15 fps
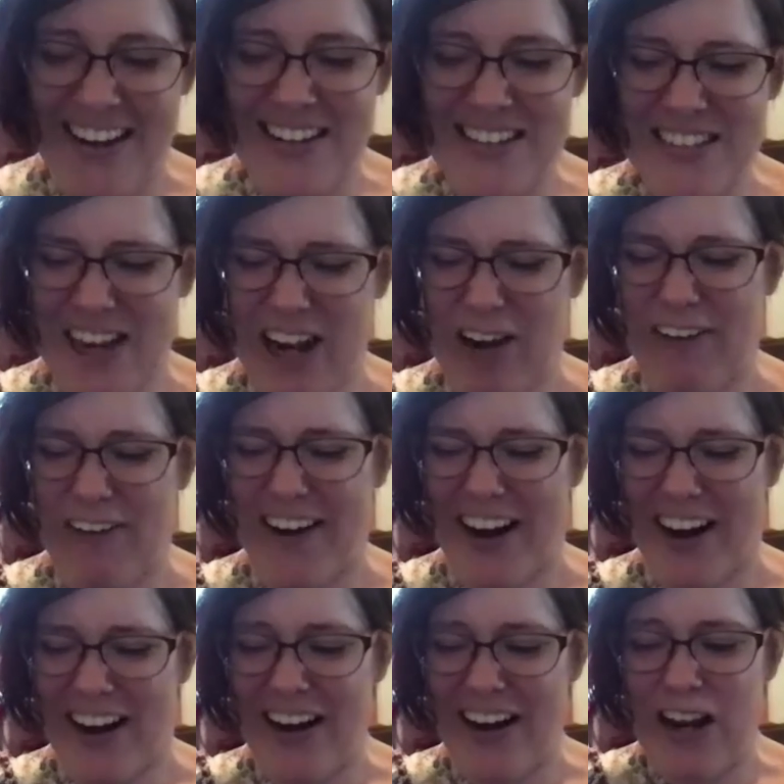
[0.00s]
So,
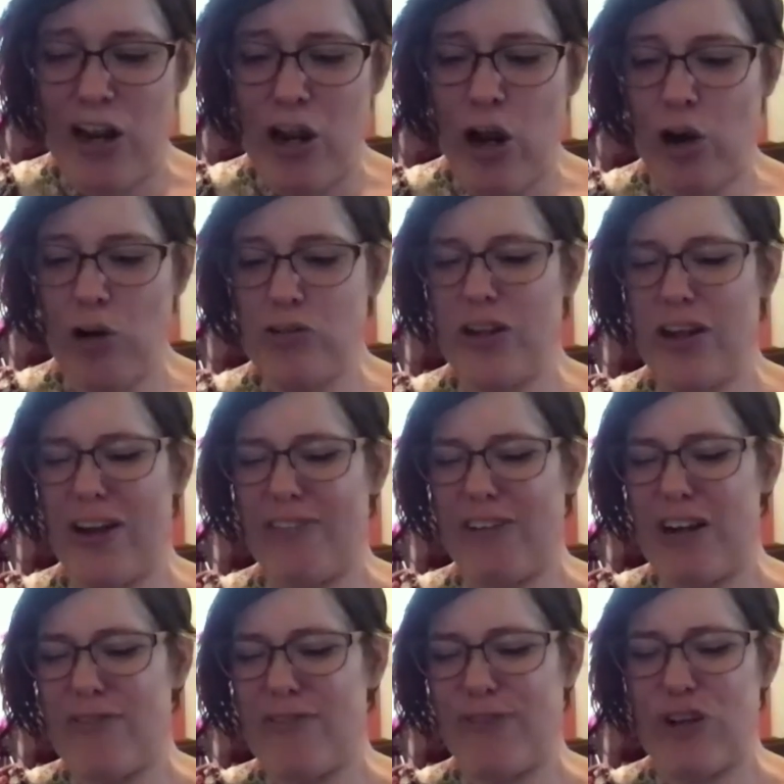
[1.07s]
do you have
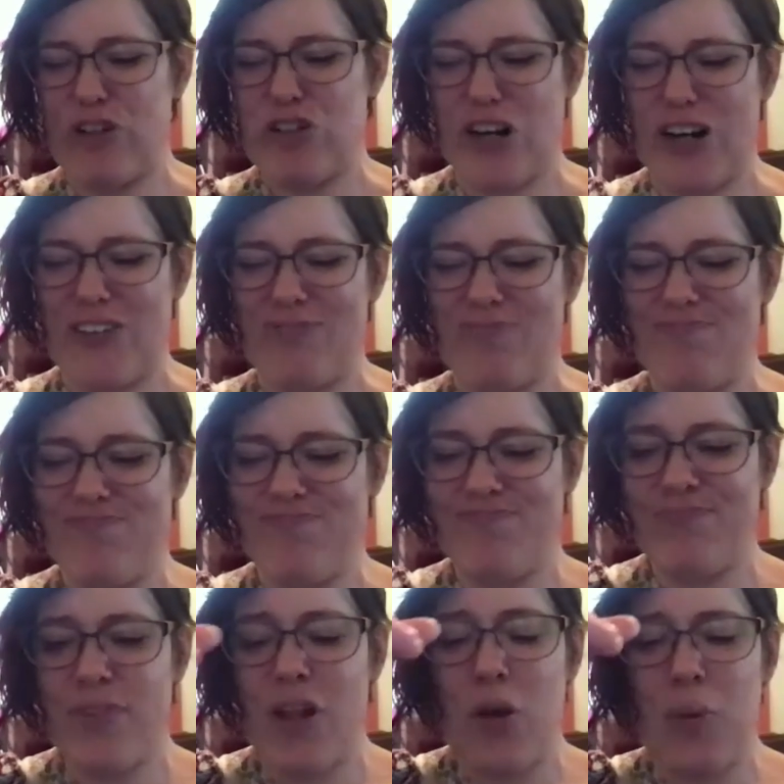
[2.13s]
any future
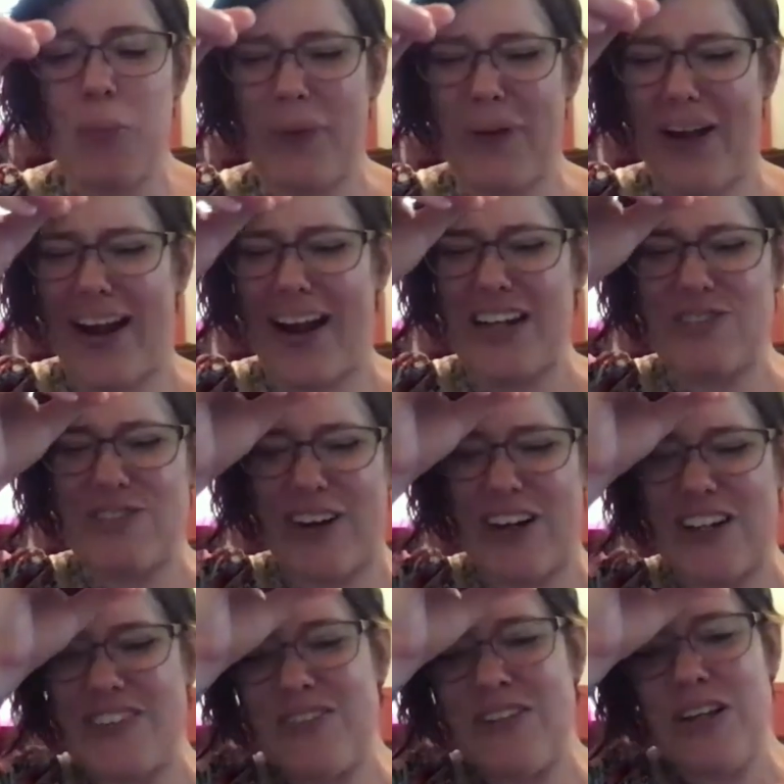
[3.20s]
plans for